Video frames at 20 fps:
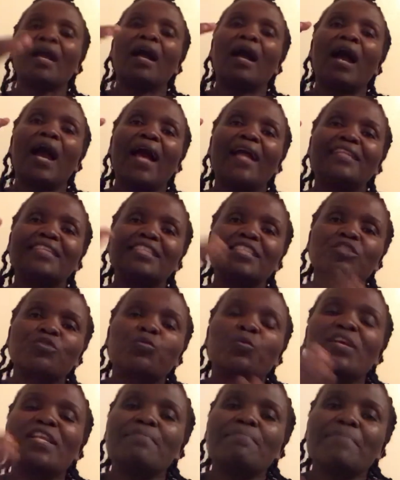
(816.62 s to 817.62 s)
and it
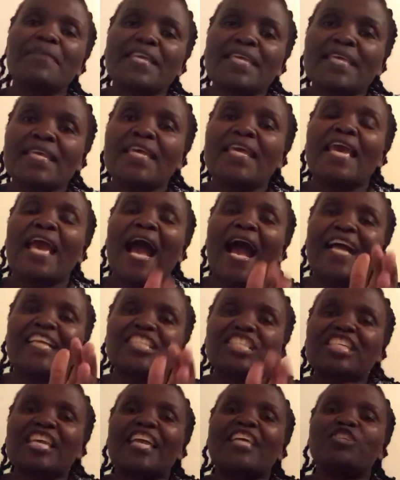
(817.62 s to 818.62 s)
will be a
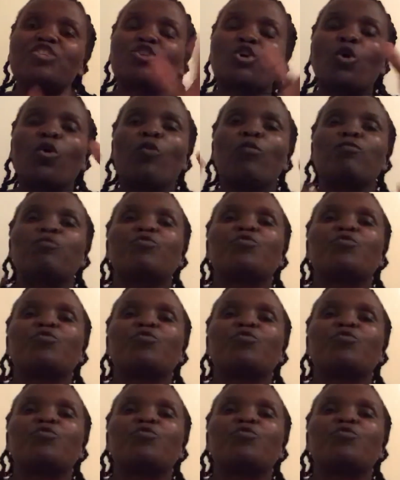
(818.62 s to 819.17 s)
change of